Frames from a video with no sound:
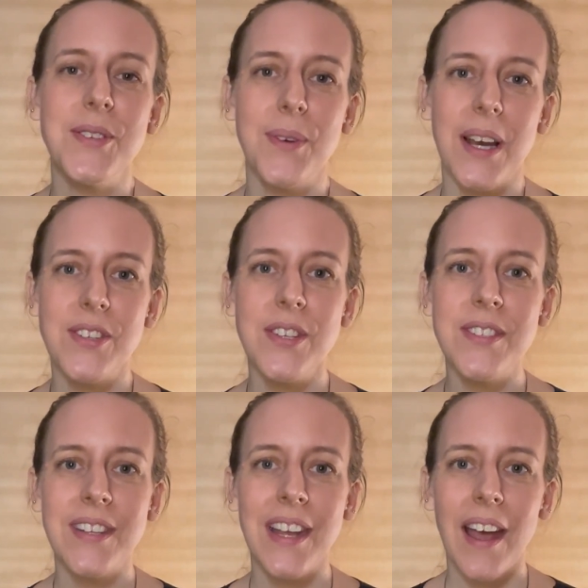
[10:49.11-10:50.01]
So
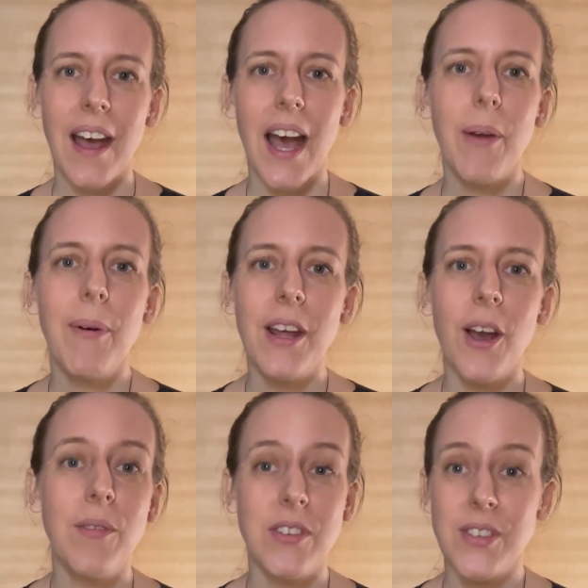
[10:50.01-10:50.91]
I went
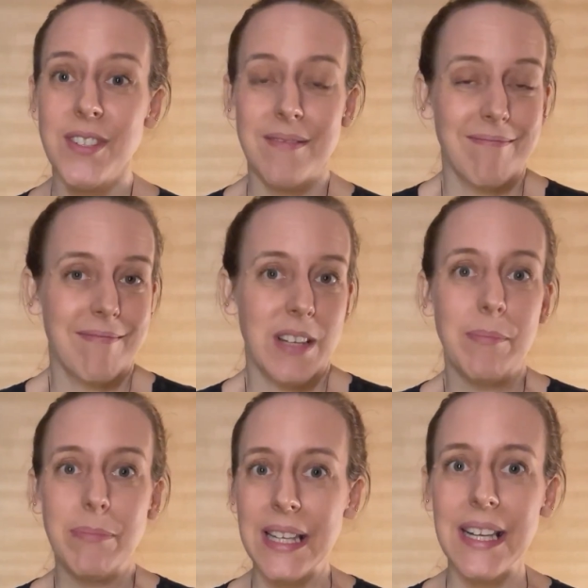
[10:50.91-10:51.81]
over just
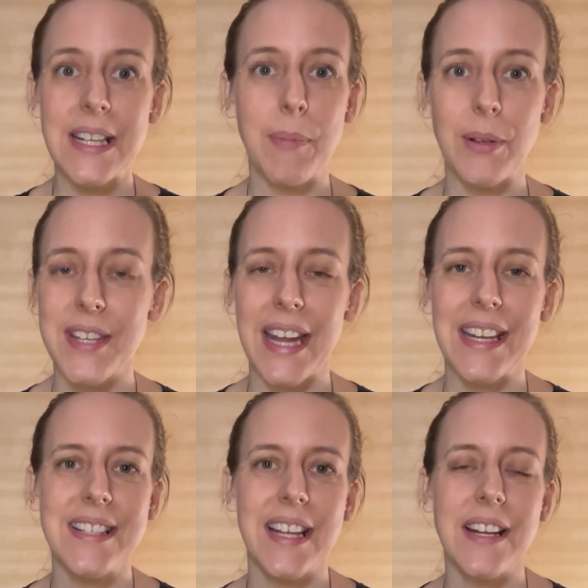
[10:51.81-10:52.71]
completely
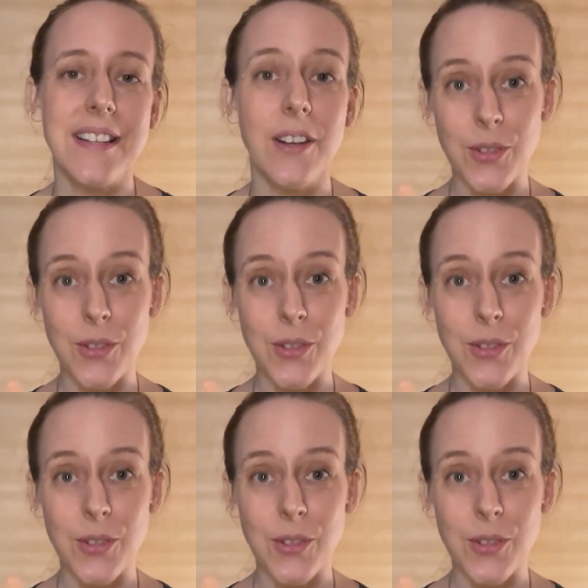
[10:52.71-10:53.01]
spontaneously and I said,